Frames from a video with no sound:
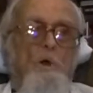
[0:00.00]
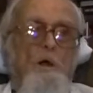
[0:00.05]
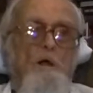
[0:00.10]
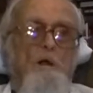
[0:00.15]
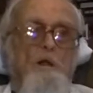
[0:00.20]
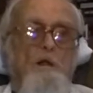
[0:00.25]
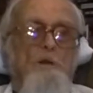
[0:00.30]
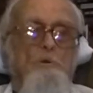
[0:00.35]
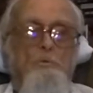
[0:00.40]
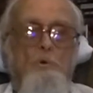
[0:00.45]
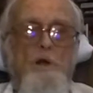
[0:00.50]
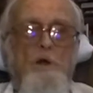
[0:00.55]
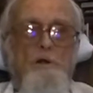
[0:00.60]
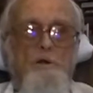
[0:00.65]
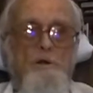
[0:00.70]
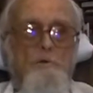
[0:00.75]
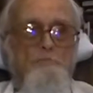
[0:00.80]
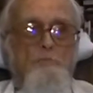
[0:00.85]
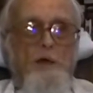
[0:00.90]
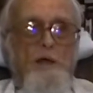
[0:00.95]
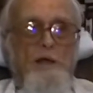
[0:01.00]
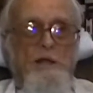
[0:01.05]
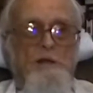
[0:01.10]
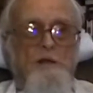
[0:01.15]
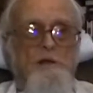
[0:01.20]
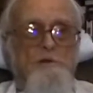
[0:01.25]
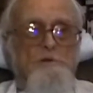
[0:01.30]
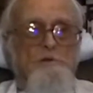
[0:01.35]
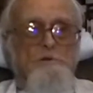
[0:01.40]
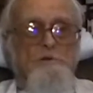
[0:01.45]
Well, he went to
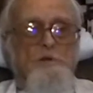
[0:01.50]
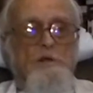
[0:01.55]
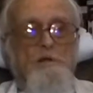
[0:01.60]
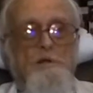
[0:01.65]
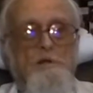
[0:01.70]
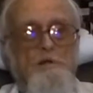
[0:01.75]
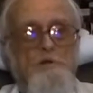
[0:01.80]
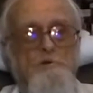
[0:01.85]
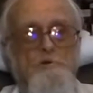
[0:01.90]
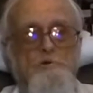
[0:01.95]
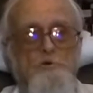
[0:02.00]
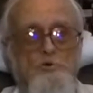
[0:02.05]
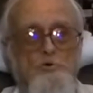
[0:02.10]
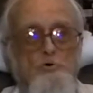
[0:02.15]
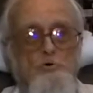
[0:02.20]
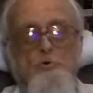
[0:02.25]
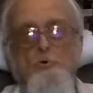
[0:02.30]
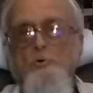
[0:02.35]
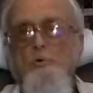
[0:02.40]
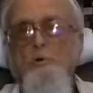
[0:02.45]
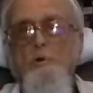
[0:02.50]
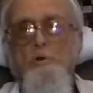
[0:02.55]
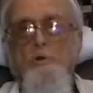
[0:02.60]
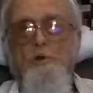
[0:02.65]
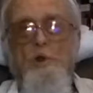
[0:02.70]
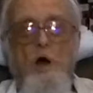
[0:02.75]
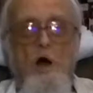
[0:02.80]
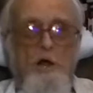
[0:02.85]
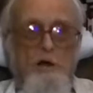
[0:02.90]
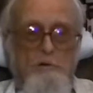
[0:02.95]
paint
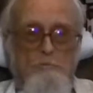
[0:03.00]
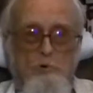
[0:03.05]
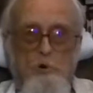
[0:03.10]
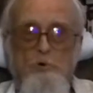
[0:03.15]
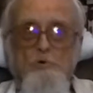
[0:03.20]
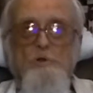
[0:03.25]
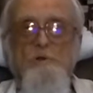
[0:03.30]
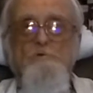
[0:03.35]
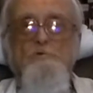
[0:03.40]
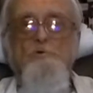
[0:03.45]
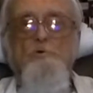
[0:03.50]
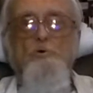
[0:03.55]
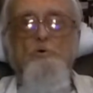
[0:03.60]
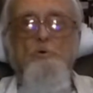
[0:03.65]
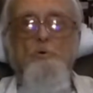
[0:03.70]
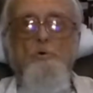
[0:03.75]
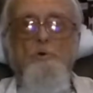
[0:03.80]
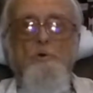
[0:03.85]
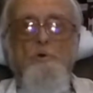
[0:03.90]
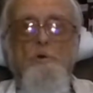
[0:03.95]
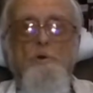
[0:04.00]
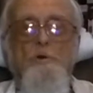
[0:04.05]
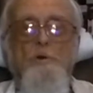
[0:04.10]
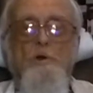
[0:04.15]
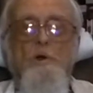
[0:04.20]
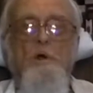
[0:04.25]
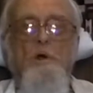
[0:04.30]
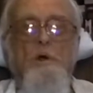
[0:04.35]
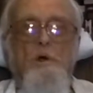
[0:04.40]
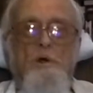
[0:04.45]
school and automotive school,
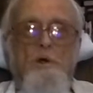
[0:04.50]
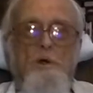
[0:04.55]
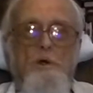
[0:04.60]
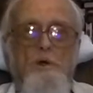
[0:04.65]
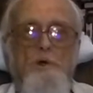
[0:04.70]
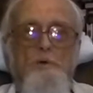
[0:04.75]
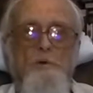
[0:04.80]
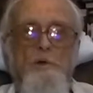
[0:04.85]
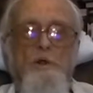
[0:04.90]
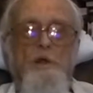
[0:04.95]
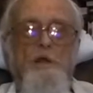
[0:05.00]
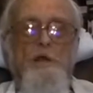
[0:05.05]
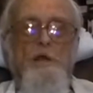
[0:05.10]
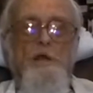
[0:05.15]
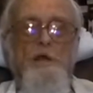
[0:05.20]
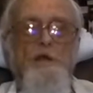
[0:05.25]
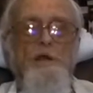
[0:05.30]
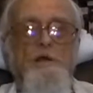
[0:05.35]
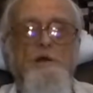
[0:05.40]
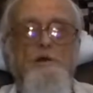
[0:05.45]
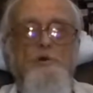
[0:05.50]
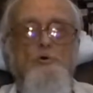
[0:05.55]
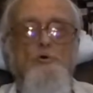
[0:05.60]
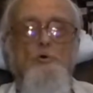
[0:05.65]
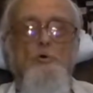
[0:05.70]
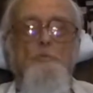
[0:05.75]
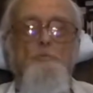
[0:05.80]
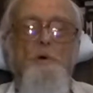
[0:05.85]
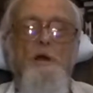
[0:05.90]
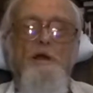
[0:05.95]
and he could
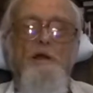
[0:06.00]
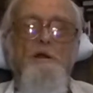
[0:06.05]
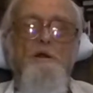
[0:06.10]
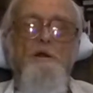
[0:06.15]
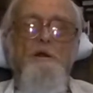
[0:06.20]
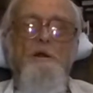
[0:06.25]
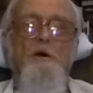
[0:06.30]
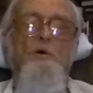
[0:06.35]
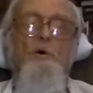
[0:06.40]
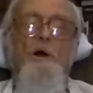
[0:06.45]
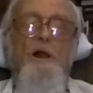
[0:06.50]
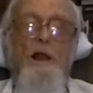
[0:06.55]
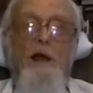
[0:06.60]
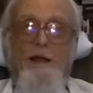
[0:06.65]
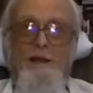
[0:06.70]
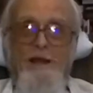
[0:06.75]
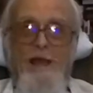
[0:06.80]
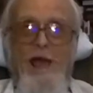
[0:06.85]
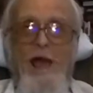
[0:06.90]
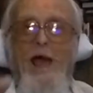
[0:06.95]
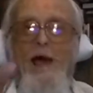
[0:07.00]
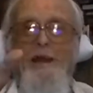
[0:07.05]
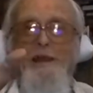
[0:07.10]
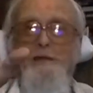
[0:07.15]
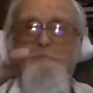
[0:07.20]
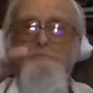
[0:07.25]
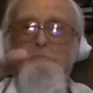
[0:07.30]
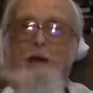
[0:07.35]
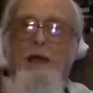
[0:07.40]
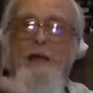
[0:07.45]
do a paint. Well, I'd
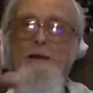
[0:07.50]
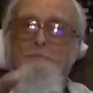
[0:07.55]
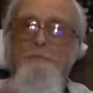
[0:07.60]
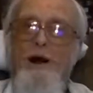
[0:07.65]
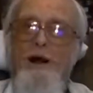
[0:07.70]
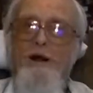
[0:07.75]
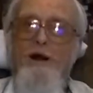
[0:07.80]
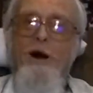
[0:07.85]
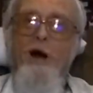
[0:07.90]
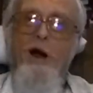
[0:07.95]
had him paint my